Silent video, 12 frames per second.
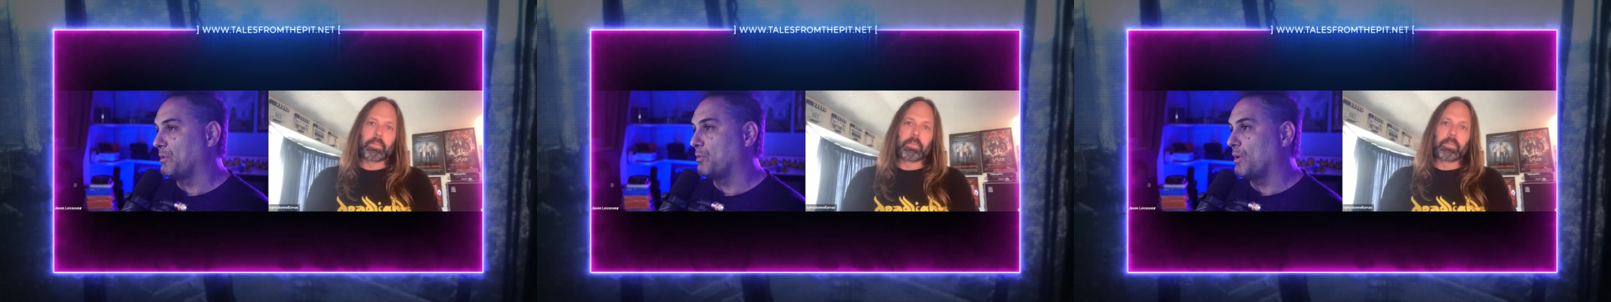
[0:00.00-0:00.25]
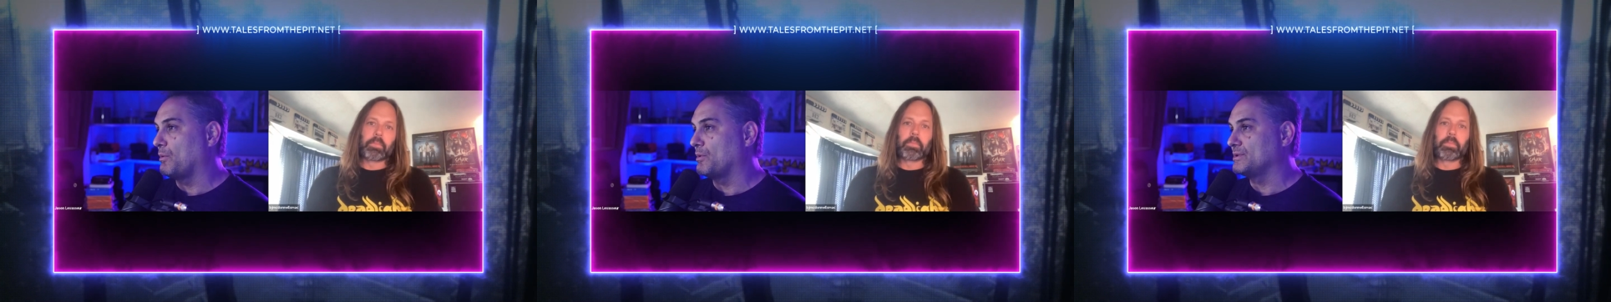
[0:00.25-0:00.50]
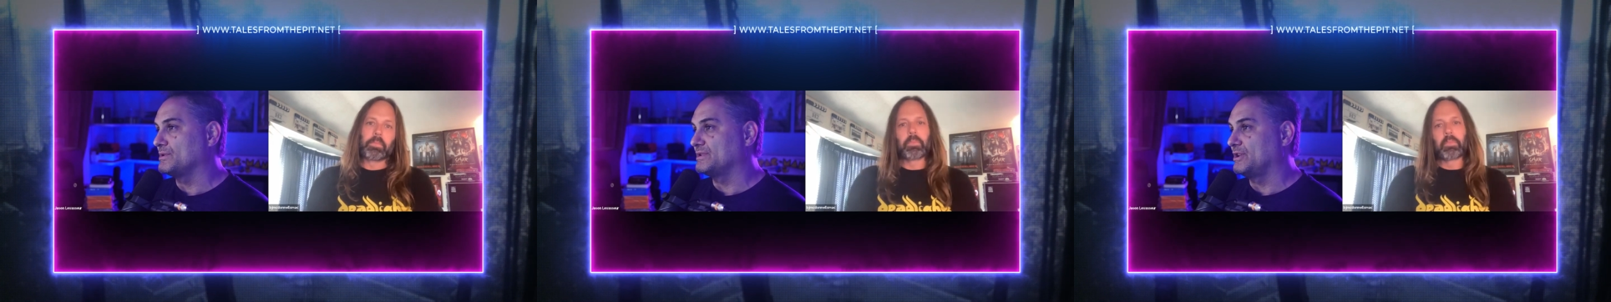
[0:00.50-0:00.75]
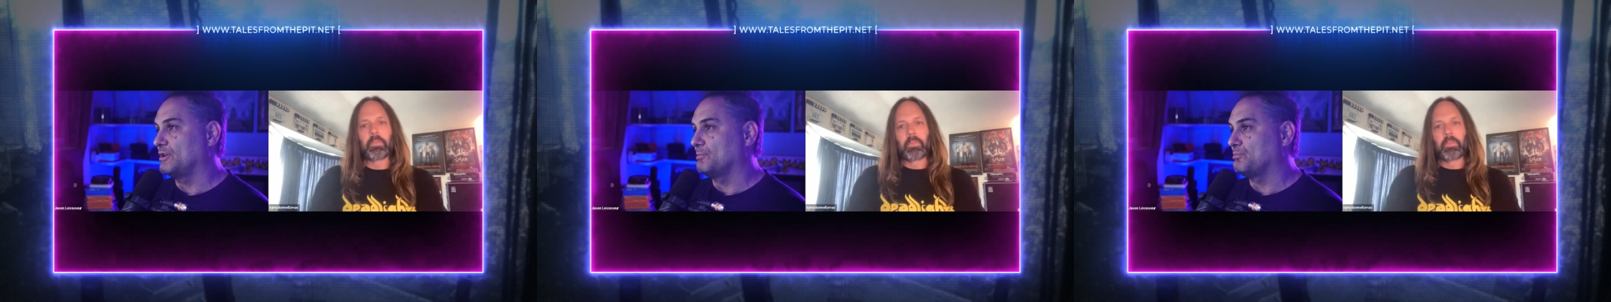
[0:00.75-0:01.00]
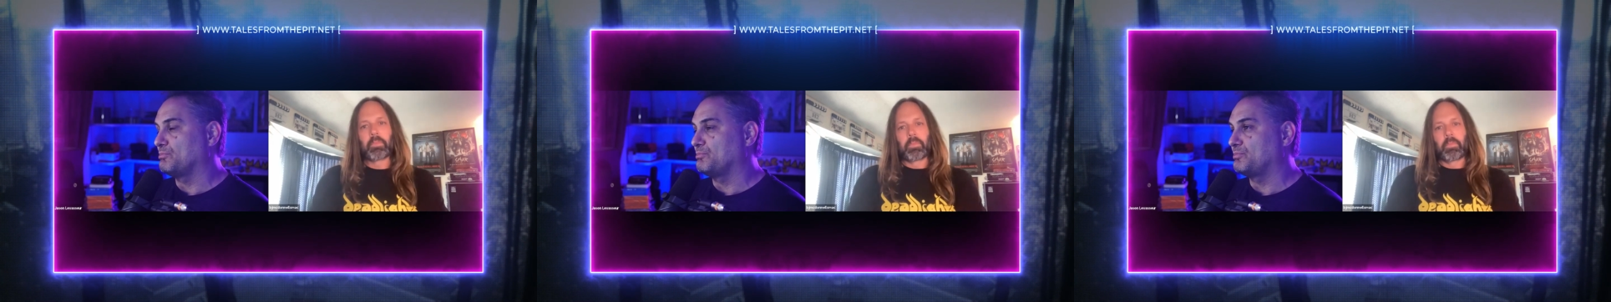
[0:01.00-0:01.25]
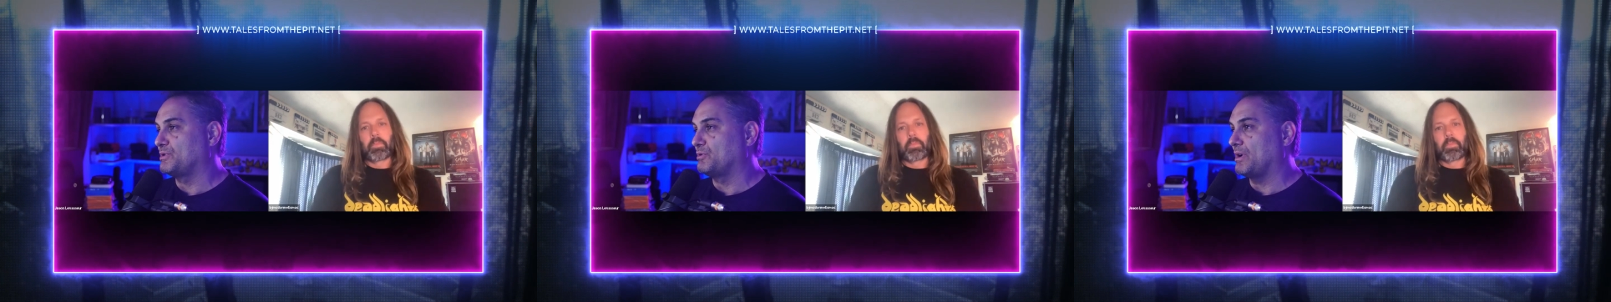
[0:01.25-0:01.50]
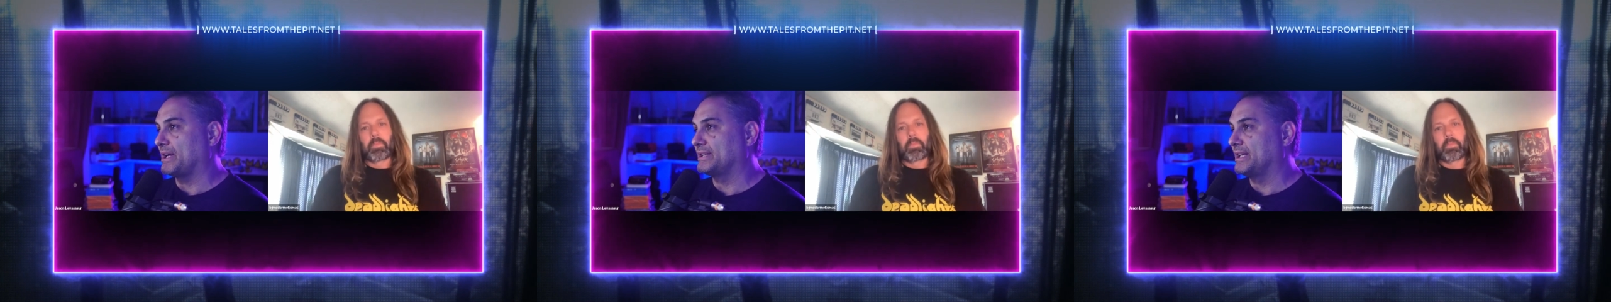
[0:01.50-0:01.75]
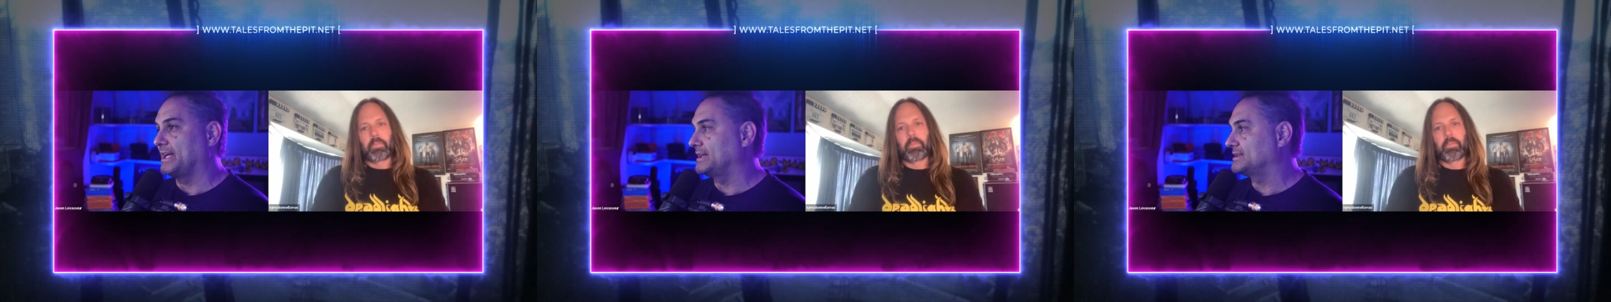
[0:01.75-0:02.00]
Speaker 1: But what was your
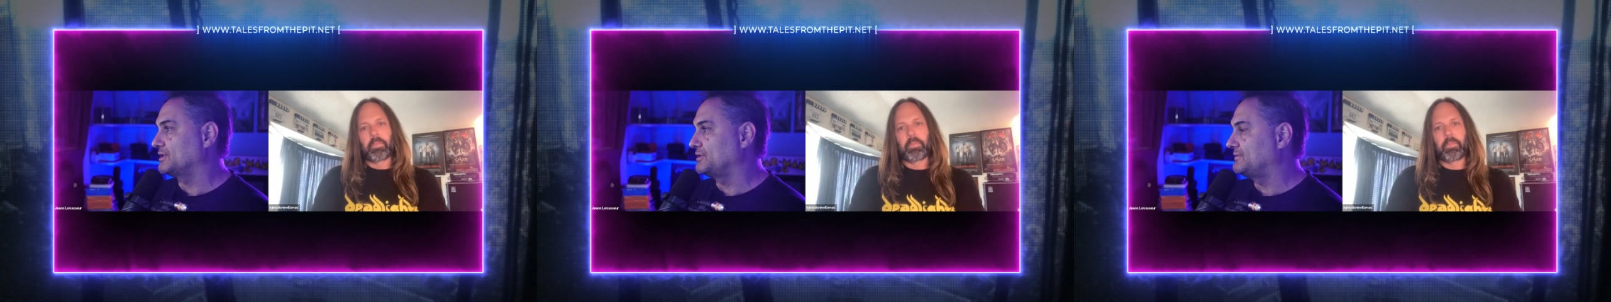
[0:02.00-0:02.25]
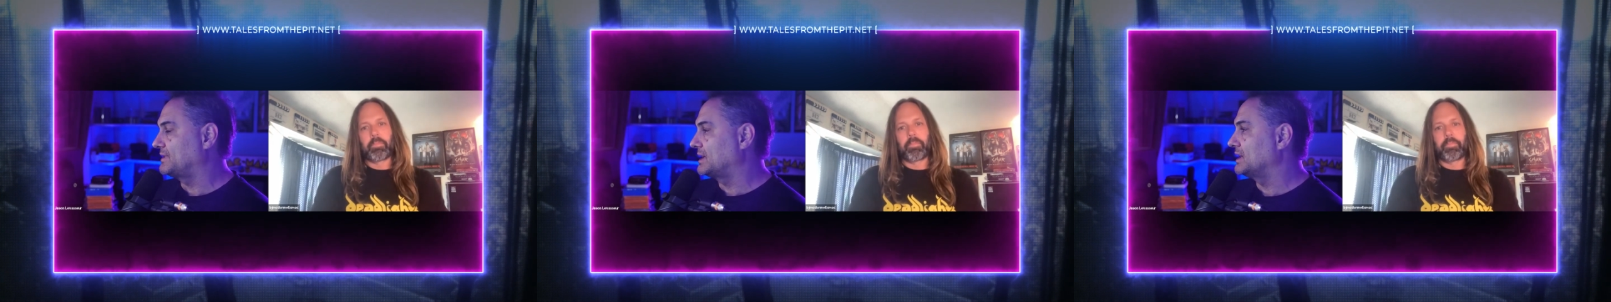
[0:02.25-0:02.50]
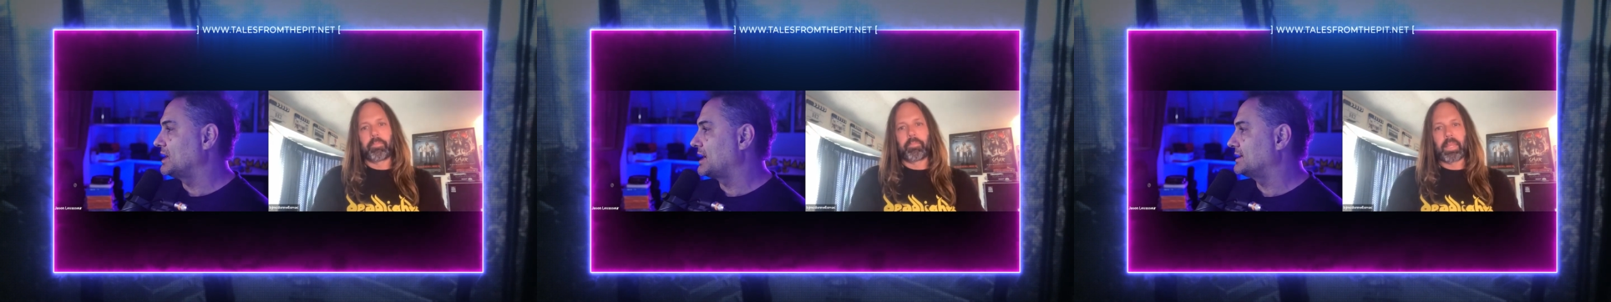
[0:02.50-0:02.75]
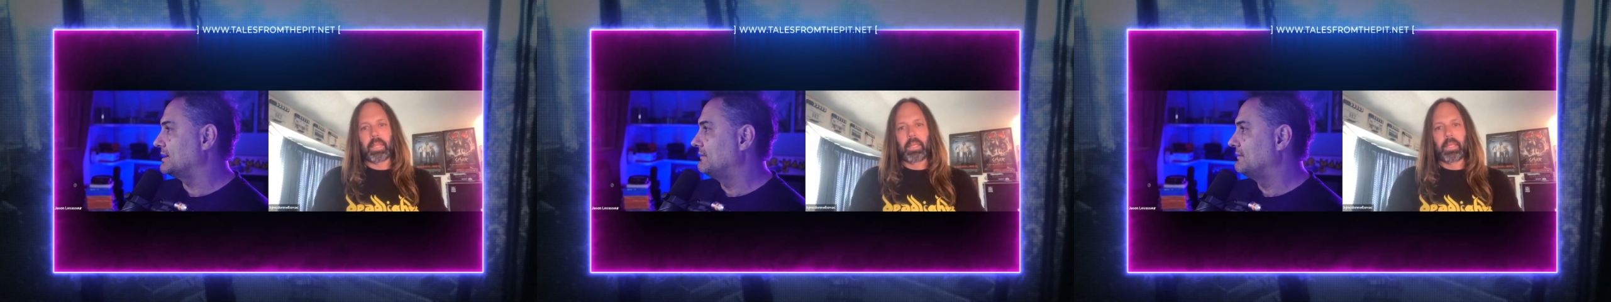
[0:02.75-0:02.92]
directing? So you've done a lot of